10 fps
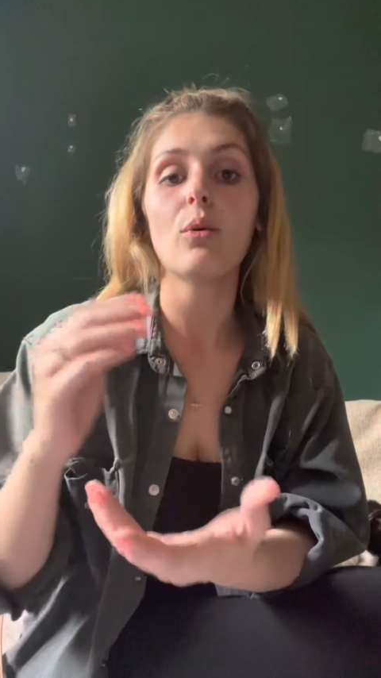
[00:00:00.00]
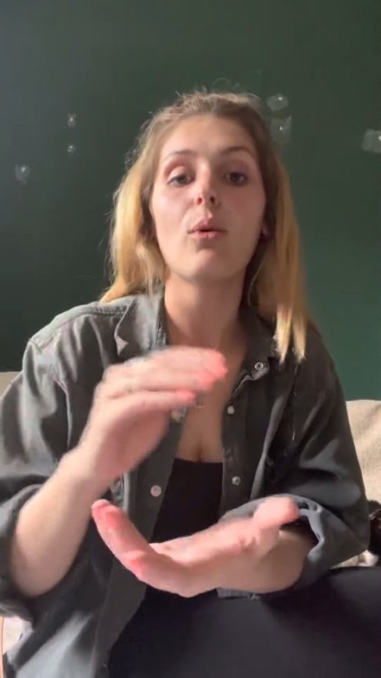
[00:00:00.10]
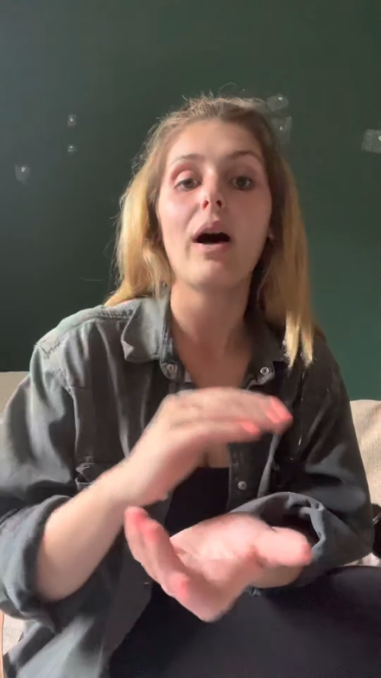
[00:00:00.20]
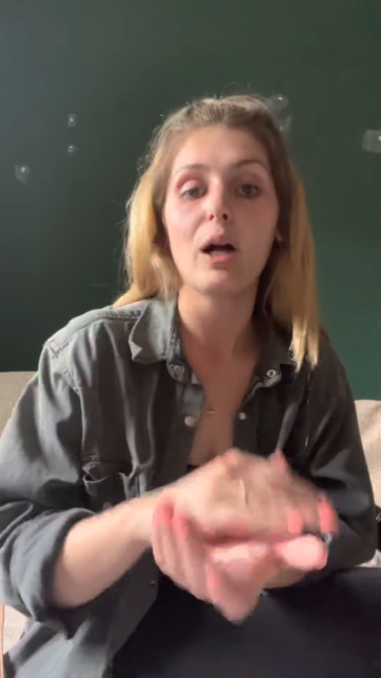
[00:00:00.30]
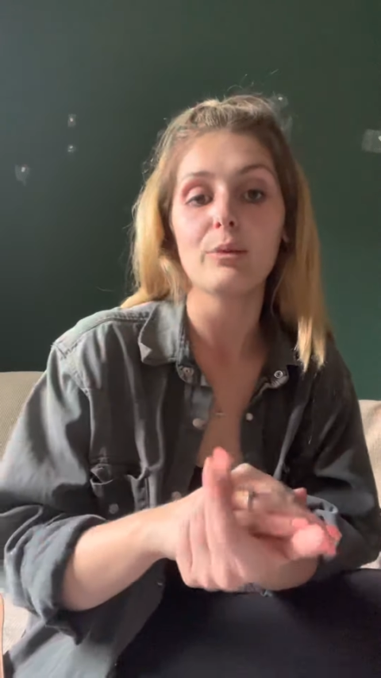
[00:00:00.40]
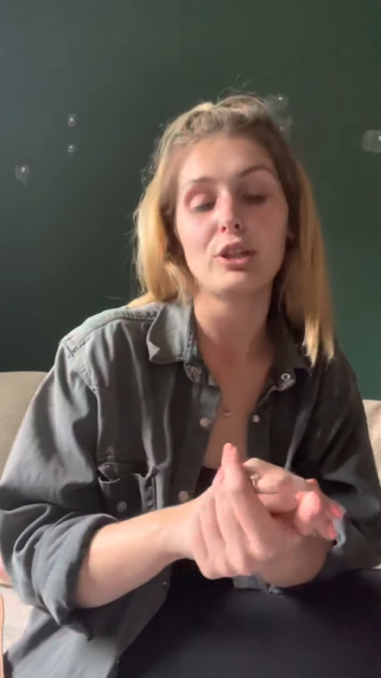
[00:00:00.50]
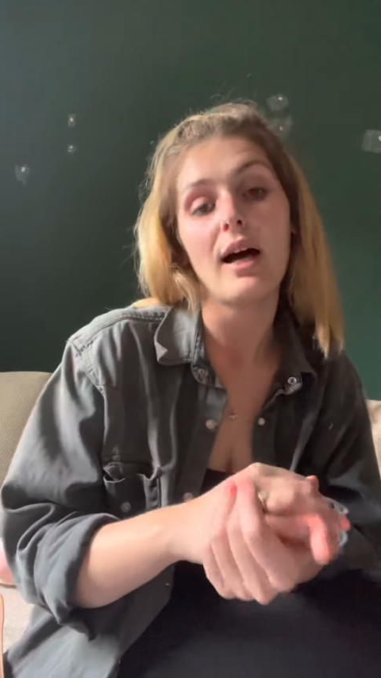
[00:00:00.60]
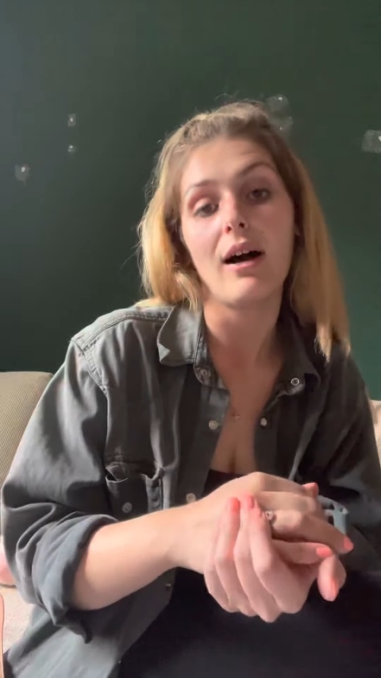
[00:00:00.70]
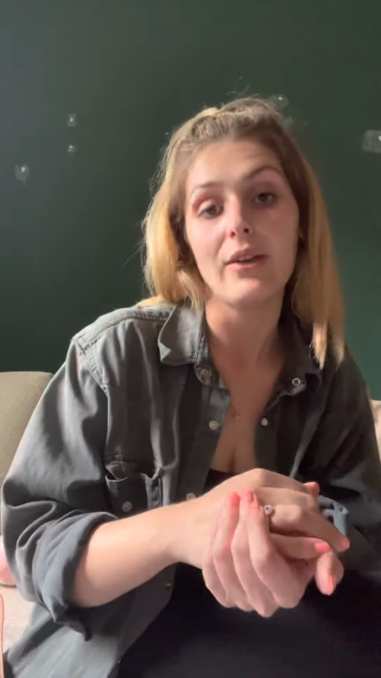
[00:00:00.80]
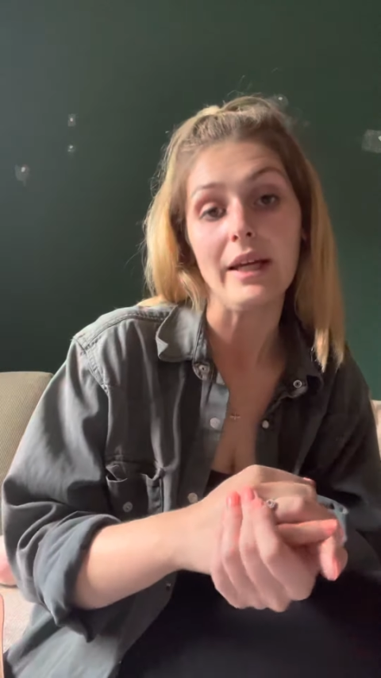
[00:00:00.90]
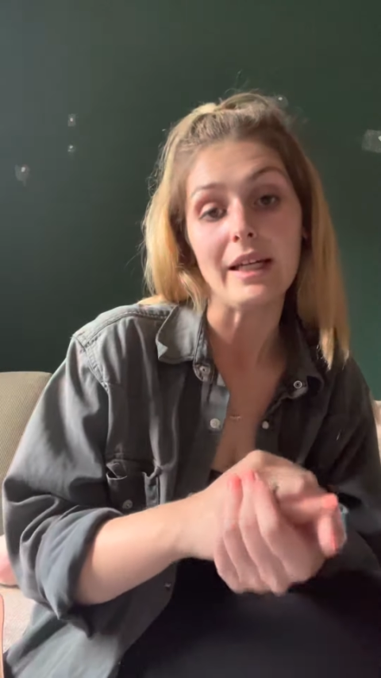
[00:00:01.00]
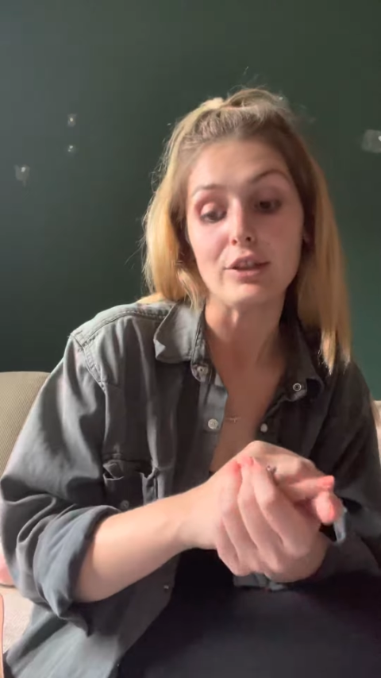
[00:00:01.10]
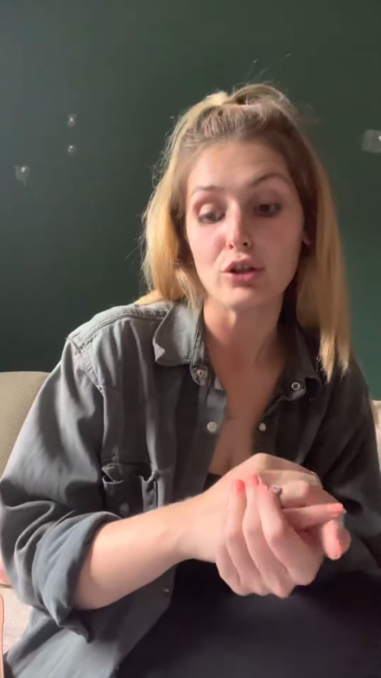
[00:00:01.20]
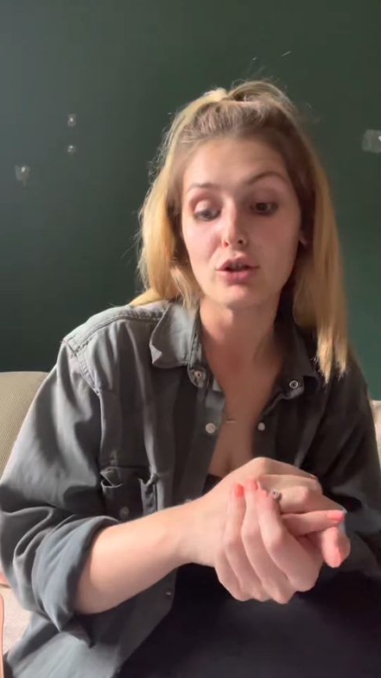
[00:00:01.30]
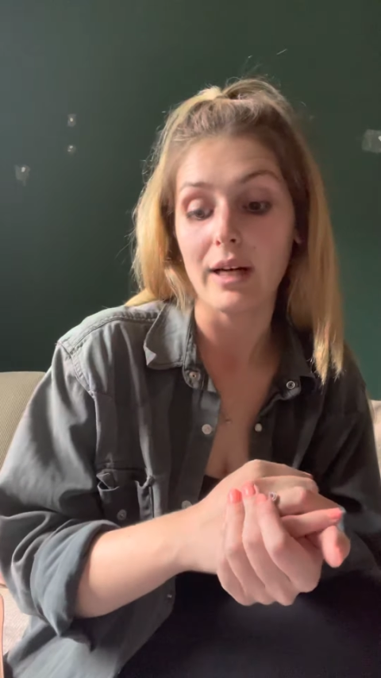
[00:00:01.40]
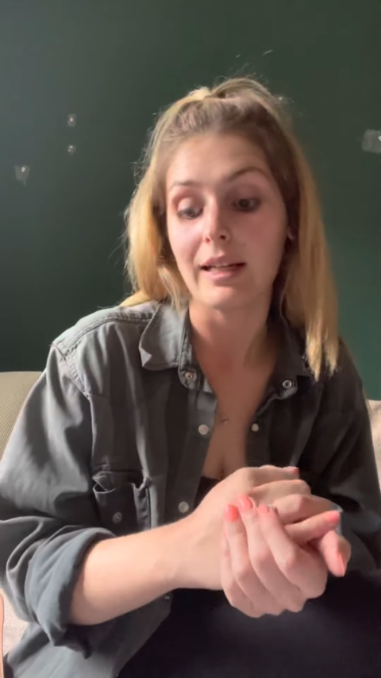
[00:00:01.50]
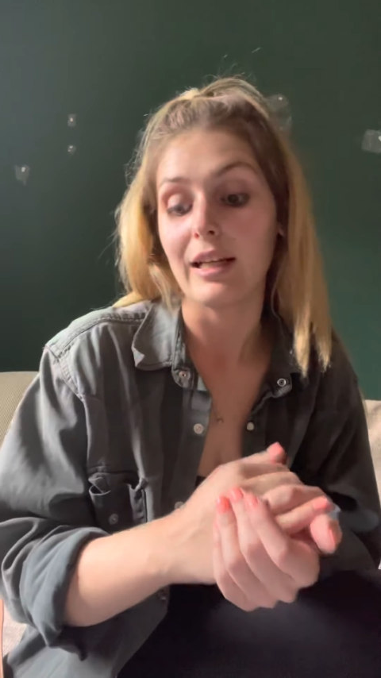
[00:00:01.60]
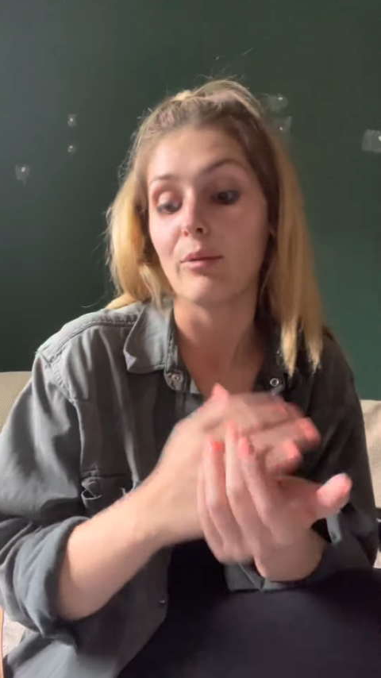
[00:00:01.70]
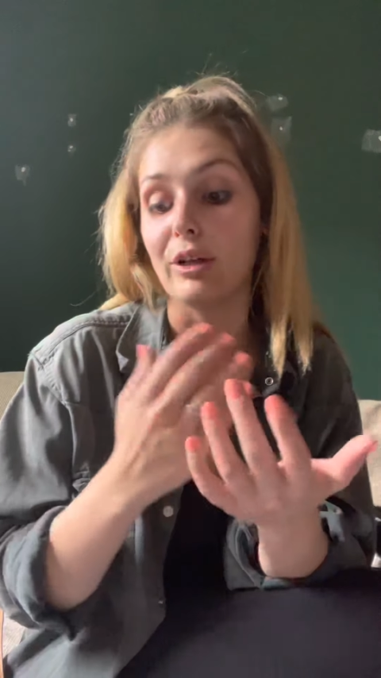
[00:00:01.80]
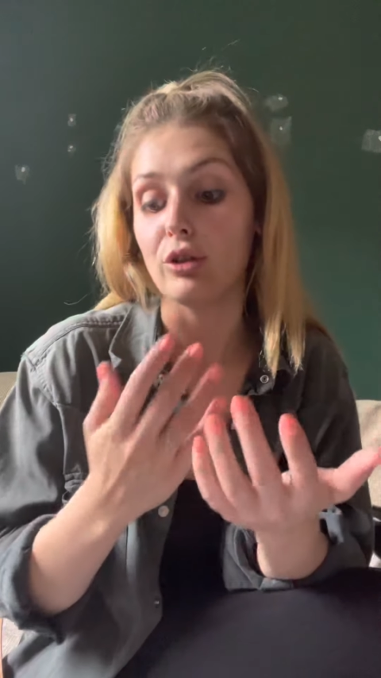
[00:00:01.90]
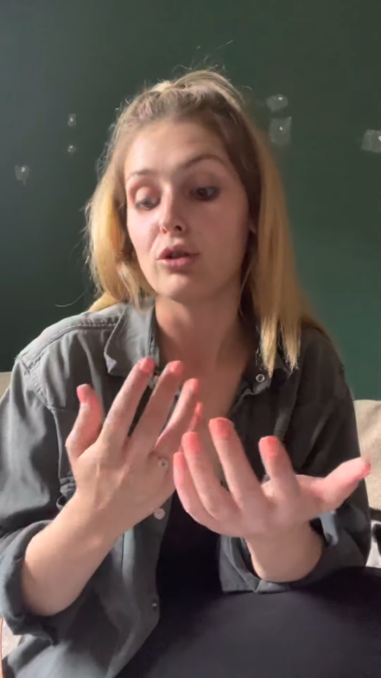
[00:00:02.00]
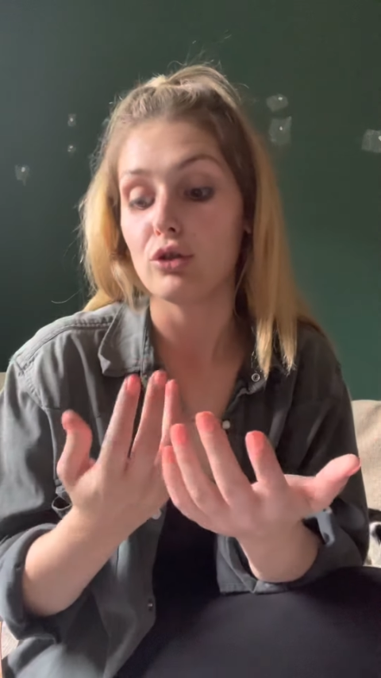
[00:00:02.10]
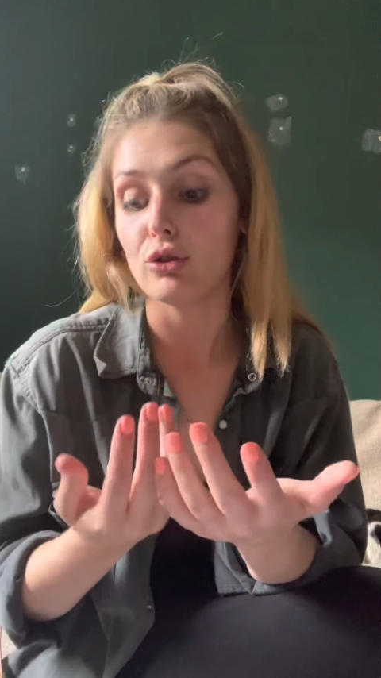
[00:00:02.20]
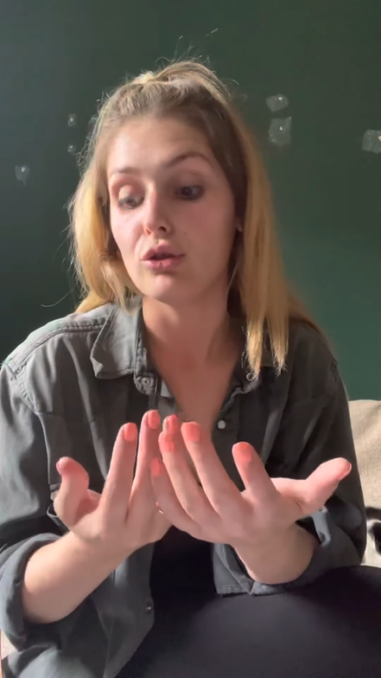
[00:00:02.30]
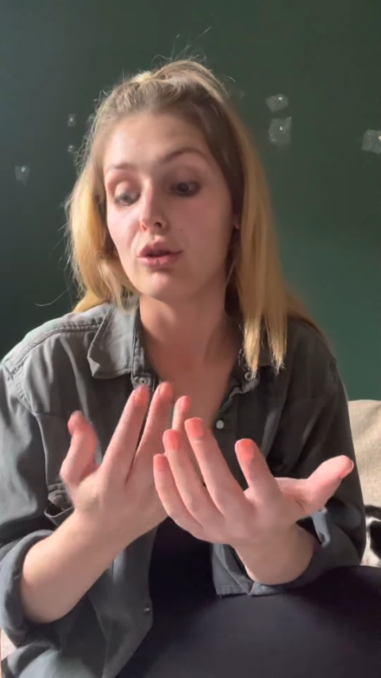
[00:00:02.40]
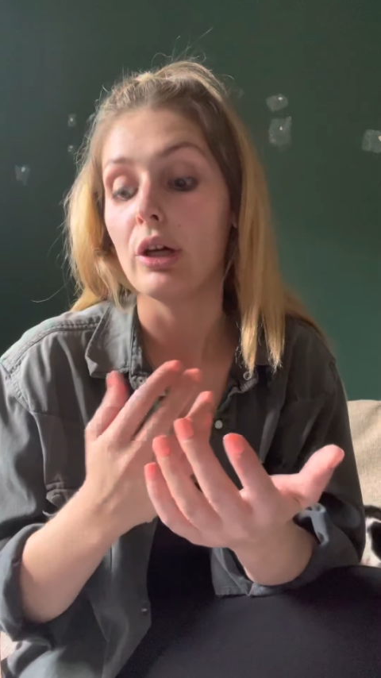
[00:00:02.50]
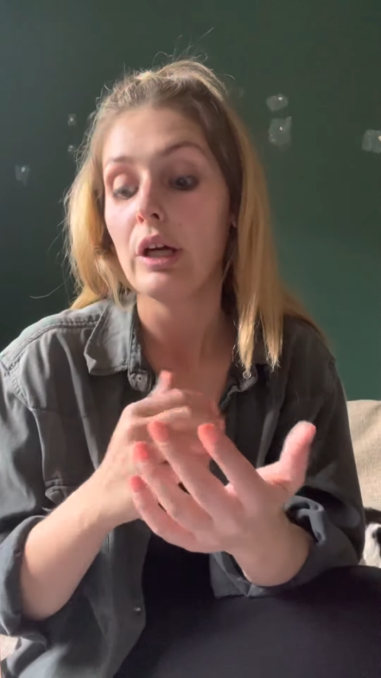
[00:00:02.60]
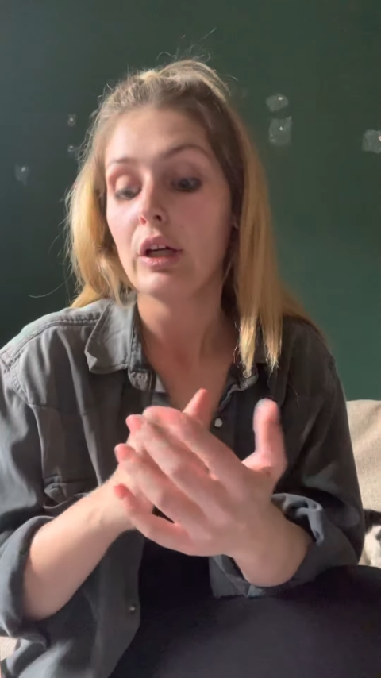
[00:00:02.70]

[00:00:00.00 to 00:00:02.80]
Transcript: or help a child that is struggling when you do